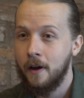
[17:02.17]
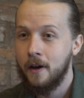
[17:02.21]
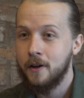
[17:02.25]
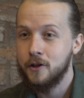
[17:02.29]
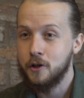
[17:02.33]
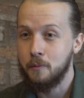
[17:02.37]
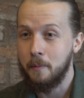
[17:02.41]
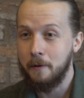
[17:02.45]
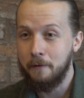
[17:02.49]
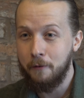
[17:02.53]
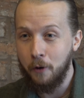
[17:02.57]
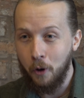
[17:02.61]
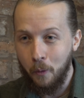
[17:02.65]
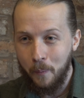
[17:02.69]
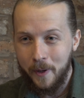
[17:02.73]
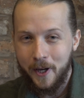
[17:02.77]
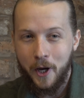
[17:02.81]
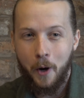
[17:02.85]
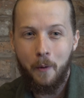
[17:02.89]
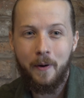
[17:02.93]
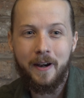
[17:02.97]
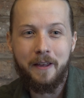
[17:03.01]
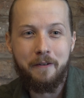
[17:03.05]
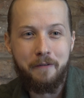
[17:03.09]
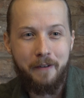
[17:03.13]
So before we
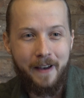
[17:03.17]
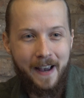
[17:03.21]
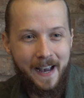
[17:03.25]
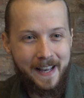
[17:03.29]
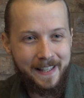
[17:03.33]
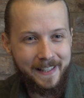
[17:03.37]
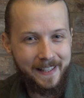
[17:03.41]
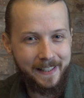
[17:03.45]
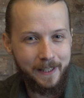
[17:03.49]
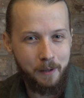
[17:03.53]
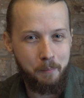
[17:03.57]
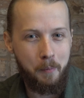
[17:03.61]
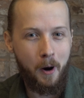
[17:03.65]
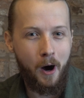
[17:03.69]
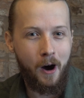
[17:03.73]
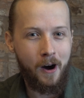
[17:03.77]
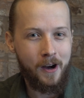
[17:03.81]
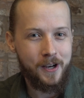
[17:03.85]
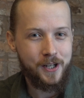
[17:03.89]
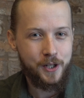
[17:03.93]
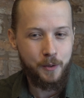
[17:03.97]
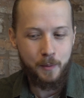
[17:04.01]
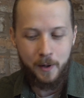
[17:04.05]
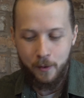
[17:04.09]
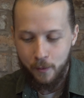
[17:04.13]
go any further in the
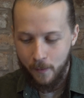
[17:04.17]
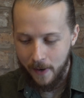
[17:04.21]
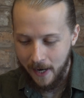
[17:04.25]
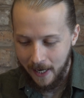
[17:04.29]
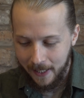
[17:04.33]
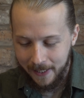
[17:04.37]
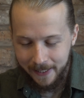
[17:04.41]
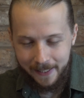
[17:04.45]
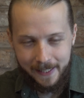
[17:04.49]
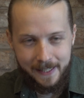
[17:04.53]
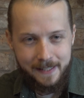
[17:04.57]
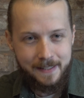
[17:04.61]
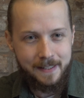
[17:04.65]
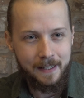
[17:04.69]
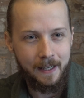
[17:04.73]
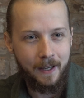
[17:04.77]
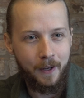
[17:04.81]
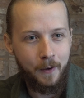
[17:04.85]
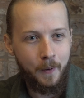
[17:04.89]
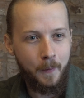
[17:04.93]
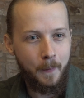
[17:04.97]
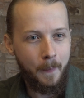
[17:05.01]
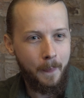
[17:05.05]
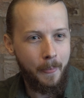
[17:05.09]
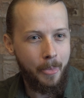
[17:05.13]
portion, we really need to
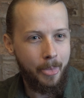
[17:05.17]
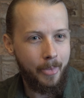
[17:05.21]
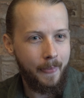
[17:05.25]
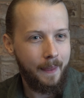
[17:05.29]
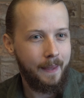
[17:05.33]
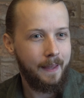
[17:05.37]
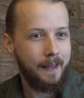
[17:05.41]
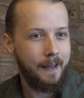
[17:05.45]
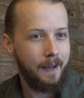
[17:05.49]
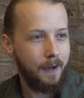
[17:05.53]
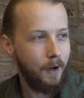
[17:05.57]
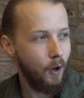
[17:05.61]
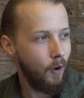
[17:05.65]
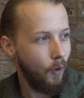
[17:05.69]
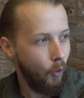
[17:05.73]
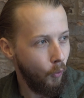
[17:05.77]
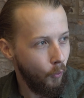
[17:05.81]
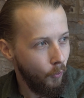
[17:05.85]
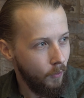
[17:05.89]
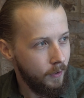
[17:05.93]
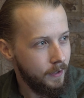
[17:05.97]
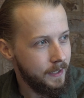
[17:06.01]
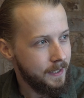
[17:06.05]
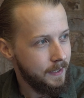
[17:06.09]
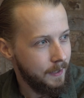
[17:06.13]

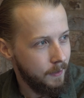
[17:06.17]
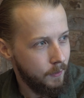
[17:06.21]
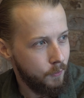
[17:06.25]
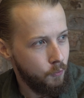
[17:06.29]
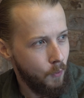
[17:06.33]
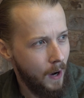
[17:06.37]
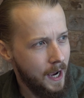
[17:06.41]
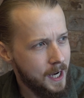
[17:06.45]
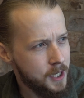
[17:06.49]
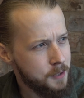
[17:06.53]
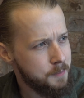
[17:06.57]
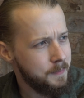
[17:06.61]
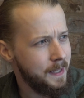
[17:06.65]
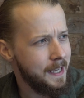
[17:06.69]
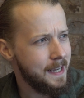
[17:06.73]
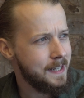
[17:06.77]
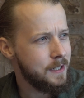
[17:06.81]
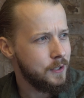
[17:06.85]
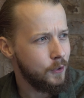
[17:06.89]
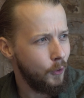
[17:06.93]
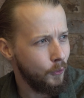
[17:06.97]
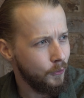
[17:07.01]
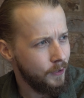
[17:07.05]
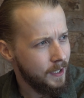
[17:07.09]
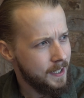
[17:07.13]
grasp
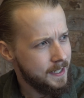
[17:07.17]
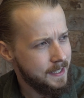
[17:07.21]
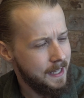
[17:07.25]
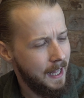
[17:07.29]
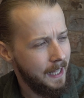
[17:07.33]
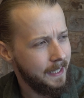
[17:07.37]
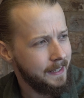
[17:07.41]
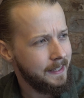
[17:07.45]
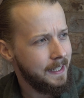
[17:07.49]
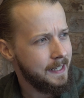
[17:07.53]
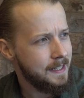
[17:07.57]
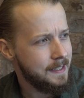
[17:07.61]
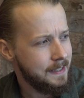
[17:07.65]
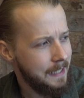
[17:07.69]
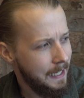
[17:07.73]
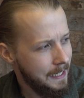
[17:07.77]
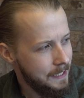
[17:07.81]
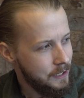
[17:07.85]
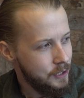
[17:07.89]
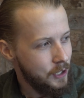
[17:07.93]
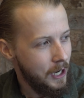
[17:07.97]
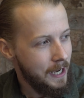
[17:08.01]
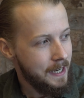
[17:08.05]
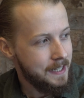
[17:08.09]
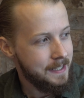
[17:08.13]
this, understand this,
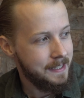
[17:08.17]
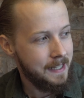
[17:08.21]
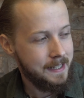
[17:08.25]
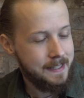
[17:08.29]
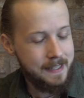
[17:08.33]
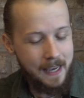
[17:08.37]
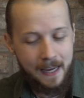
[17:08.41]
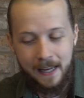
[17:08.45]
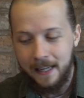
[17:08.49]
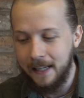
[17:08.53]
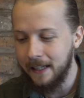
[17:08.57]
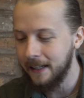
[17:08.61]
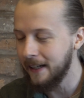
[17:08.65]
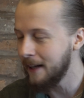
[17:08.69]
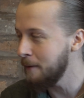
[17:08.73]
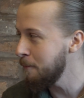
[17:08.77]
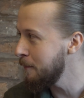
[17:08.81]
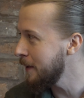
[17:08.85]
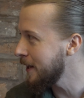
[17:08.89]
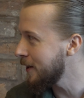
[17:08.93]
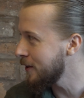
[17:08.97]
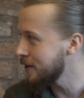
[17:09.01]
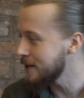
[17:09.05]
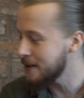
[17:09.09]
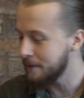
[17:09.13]
digest it, take it in,
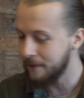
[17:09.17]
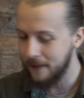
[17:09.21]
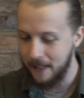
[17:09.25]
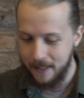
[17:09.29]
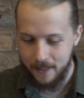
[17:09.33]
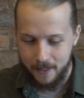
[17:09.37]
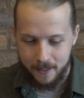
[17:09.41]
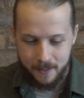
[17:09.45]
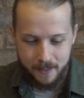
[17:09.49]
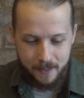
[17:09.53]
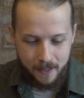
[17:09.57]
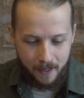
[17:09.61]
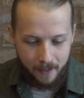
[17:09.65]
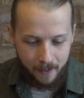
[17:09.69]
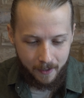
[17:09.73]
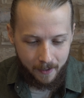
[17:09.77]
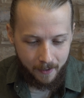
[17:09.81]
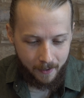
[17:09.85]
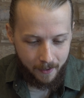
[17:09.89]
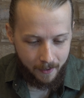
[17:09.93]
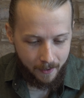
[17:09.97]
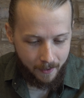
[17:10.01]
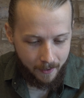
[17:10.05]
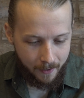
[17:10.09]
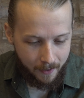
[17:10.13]
because if this is
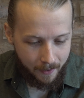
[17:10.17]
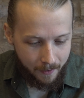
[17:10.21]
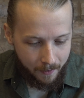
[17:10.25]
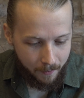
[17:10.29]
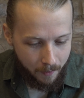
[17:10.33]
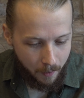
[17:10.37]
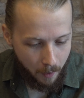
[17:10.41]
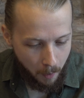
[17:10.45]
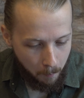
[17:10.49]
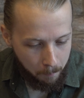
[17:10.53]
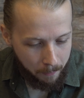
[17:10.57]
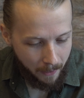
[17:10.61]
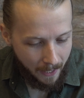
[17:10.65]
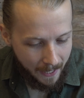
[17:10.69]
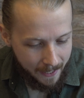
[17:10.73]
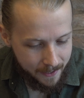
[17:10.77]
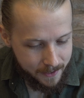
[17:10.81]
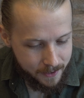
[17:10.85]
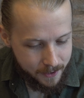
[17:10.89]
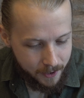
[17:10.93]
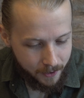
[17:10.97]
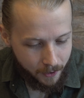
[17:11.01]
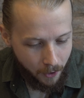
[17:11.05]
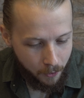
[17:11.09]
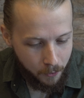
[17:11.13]
applying
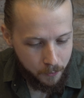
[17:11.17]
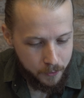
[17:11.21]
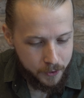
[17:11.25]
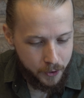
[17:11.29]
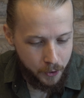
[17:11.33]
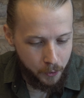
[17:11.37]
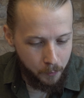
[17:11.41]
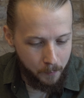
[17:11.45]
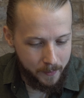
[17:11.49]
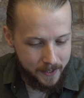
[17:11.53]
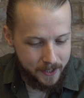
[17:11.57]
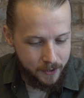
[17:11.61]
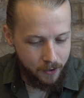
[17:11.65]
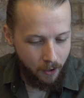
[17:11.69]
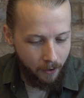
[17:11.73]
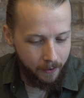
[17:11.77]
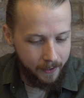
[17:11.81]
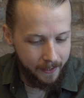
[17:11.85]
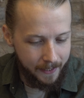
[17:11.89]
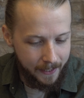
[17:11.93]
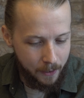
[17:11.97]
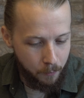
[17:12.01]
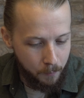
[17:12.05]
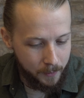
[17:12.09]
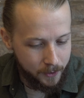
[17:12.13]
to those who is not
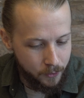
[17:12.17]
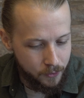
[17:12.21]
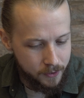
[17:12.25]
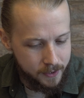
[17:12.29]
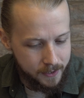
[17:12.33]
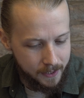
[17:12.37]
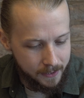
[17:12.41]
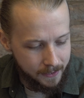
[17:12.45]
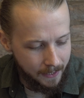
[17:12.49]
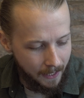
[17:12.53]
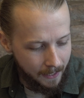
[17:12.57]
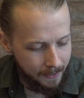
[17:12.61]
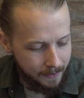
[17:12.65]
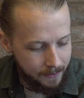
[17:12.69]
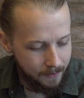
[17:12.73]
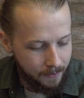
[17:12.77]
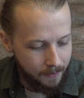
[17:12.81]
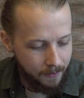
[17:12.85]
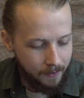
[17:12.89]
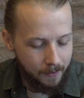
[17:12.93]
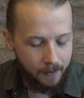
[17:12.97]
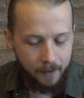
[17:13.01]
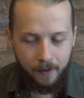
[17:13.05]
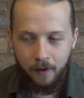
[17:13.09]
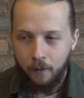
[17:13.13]
here with us today,
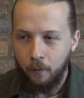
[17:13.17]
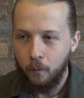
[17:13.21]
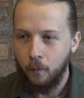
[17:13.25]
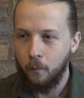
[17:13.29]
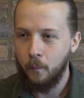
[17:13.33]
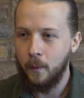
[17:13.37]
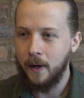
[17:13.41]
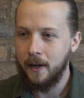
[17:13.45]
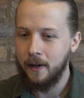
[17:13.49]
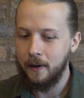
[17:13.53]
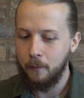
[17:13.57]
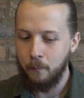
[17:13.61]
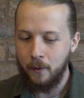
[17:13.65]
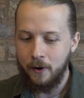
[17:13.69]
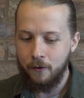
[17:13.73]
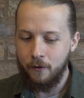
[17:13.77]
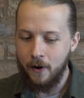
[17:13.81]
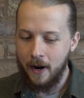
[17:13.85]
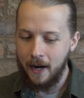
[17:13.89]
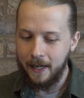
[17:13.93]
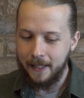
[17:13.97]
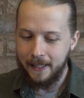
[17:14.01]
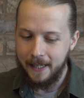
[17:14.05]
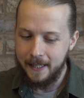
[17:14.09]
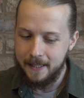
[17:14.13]
we
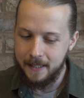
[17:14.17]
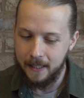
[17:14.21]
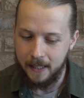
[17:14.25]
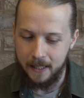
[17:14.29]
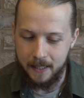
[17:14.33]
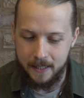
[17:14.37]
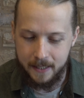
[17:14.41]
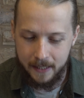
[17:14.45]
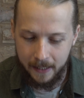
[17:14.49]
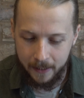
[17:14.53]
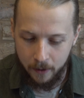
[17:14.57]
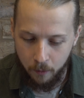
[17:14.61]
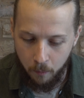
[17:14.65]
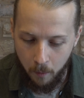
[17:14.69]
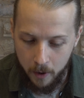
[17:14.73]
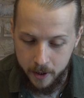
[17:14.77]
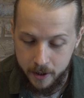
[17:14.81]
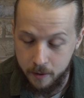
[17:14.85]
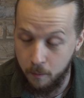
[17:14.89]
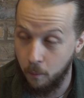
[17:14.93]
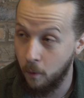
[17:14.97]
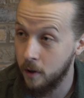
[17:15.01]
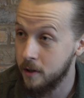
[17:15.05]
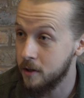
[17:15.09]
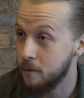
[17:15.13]
really need to consider
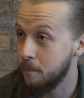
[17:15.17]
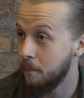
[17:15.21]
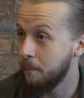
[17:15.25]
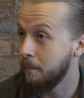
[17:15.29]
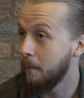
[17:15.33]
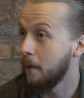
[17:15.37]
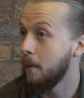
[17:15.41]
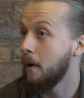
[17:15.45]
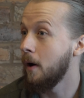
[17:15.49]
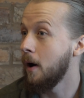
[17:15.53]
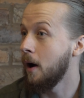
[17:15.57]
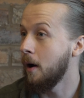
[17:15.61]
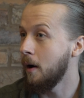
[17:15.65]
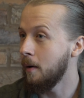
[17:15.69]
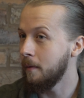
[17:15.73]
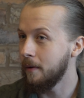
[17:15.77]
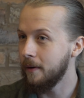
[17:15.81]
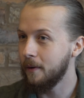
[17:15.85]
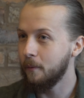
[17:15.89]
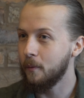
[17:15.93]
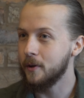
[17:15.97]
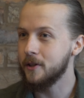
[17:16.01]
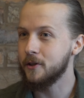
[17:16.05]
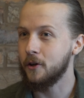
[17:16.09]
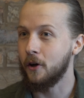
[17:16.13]
what's
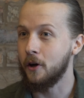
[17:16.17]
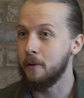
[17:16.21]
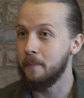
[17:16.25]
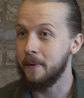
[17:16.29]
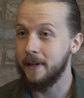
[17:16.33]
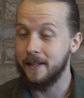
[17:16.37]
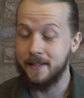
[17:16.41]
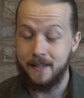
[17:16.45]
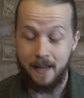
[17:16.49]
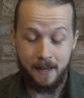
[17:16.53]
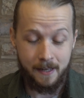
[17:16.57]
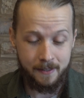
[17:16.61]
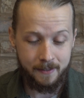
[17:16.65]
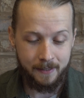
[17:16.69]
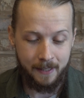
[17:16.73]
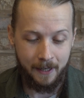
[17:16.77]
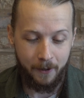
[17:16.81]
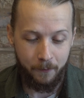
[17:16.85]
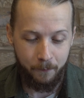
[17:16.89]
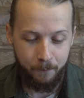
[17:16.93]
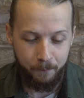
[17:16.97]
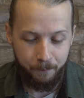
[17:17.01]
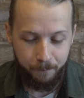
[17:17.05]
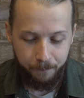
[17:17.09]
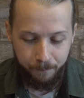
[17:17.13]
going to be said
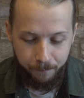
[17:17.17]
now.